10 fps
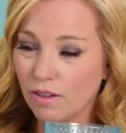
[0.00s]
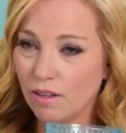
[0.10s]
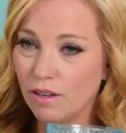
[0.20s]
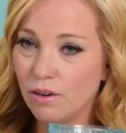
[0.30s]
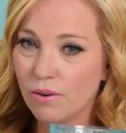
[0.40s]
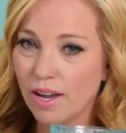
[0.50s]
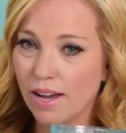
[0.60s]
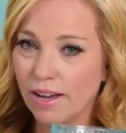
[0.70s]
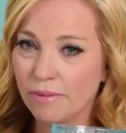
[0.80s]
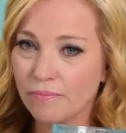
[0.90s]

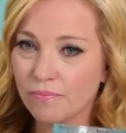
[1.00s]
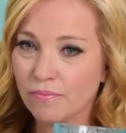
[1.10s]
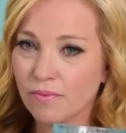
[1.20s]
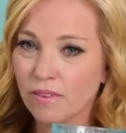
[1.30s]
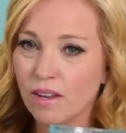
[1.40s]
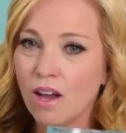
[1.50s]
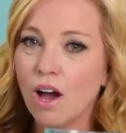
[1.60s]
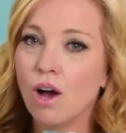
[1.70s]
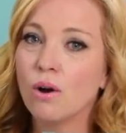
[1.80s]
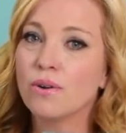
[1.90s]
okay.
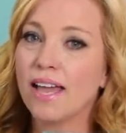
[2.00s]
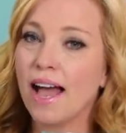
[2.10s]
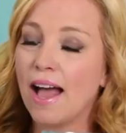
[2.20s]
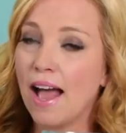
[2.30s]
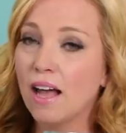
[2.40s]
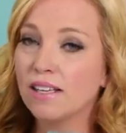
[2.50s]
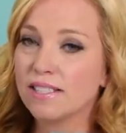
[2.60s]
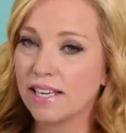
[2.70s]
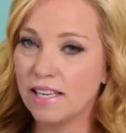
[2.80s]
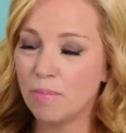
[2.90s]
Oh yeah,
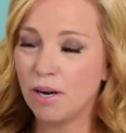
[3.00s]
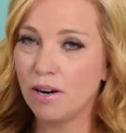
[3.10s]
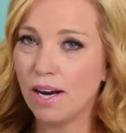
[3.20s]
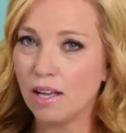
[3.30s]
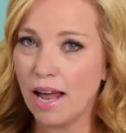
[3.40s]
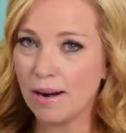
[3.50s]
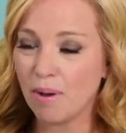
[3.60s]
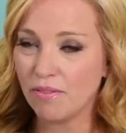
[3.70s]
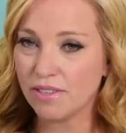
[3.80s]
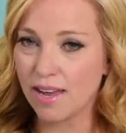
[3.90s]
Alice. I keep hearing a lot
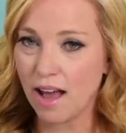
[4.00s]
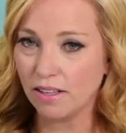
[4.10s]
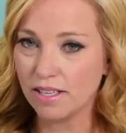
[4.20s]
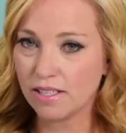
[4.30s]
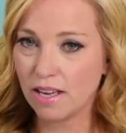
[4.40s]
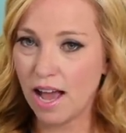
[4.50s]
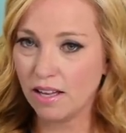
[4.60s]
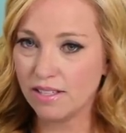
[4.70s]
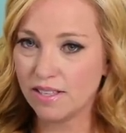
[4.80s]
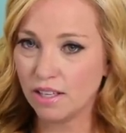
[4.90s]
about this, Alice.
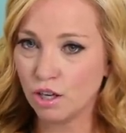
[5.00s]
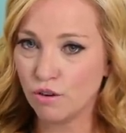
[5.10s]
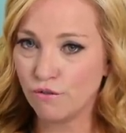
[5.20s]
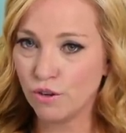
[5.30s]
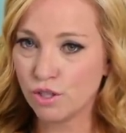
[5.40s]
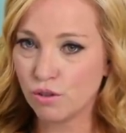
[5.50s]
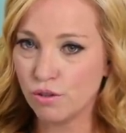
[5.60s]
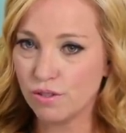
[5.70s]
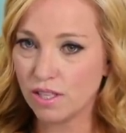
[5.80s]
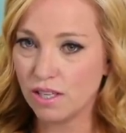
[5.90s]
Alice said in her first
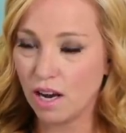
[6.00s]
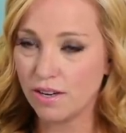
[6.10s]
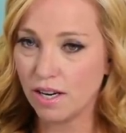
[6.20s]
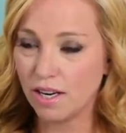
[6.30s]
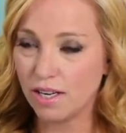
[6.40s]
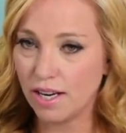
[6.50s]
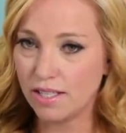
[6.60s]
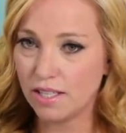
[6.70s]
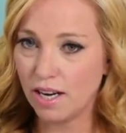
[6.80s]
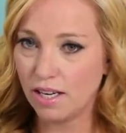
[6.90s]
cruise in
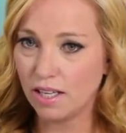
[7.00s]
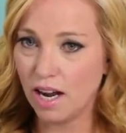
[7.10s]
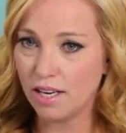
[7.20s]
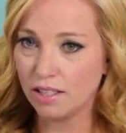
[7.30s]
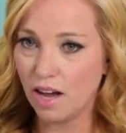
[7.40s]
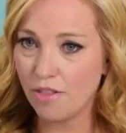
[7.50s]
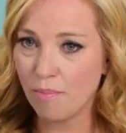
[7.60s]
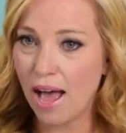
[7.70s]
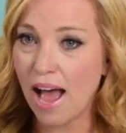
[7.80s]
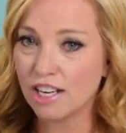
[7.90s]
1989, got the
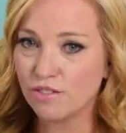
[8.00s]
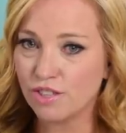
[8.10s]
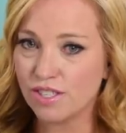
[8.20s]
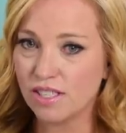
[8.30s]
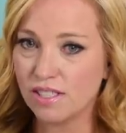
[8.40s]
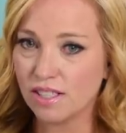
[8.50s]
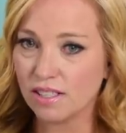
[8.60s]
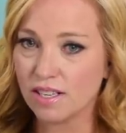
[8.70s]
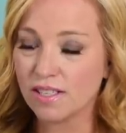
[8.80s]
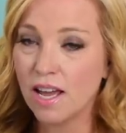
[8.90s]
patch for
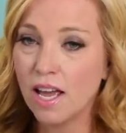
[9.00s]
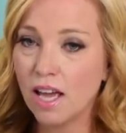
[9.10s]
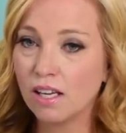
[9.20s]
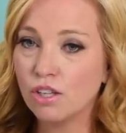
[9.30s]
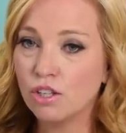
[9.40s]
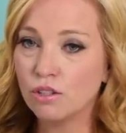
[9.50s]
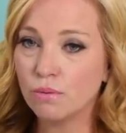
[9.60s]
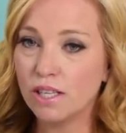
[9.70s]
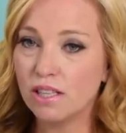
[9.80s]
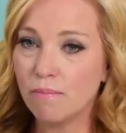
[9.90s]
seasickness and couldn't
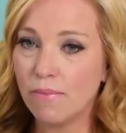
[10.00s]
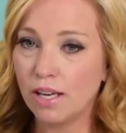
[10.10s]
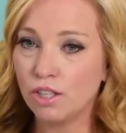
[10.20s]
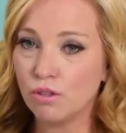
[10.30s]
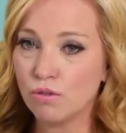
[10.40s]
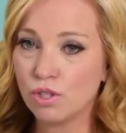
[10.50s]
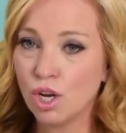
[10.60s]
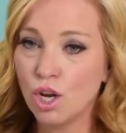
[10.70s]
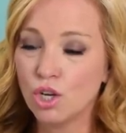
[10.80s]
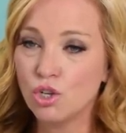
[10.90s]
read the menus,
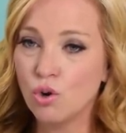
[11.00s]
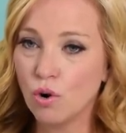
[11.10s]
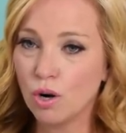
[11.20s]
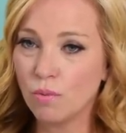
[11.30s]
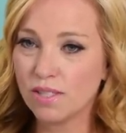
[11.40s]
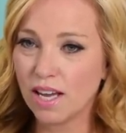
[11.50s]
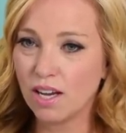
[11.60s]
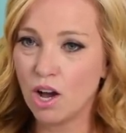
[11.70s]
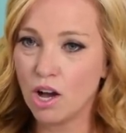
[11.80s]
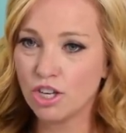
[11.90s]
nor was I
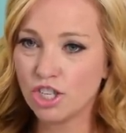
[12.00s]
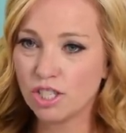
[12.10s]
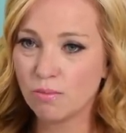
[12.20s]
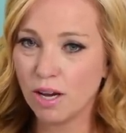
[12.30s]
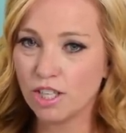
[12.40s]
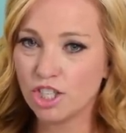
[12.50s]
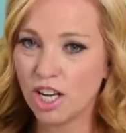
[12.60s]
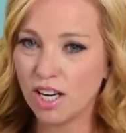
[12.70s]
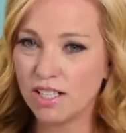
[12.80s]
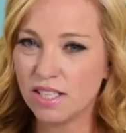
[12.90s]
conscious much,
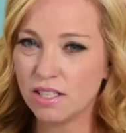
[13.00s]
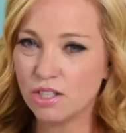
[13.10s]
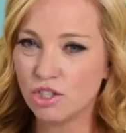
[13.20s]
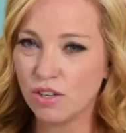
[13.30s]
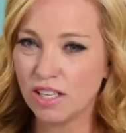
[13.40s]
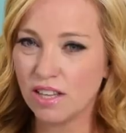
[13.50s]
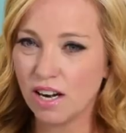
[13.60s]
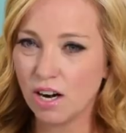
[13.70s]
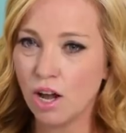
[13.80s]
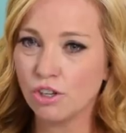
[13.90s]
and I didn't drink then
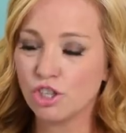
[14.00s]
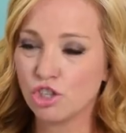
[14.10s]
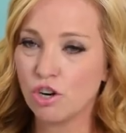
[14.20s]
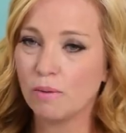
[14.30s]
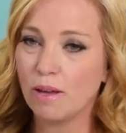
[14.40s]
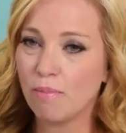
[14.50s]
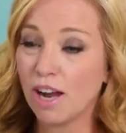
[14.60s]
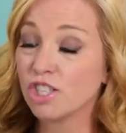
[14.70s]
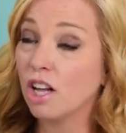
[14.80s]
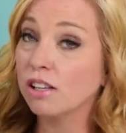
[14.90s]
at all, just drugged by the
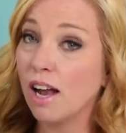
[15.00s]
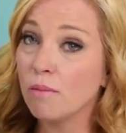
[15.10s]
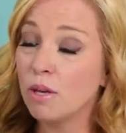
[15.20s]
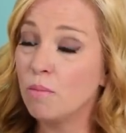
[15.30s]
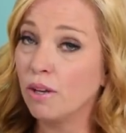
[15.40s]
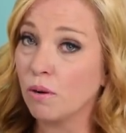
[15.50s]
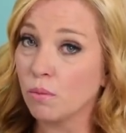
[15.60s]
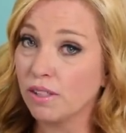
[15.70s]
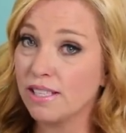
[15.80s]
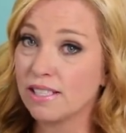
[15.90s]
patch. A lot of people get
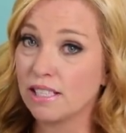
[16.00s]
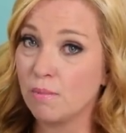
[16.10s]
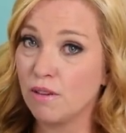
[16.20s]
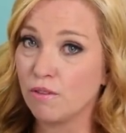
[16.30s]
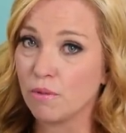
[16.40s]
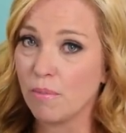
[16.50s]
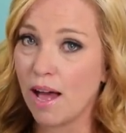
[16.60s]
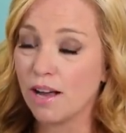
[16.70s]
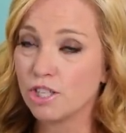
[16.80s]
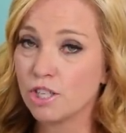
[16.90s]
really sleepy from the
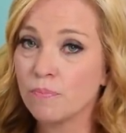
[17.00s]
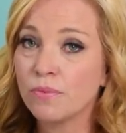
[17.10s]
patch.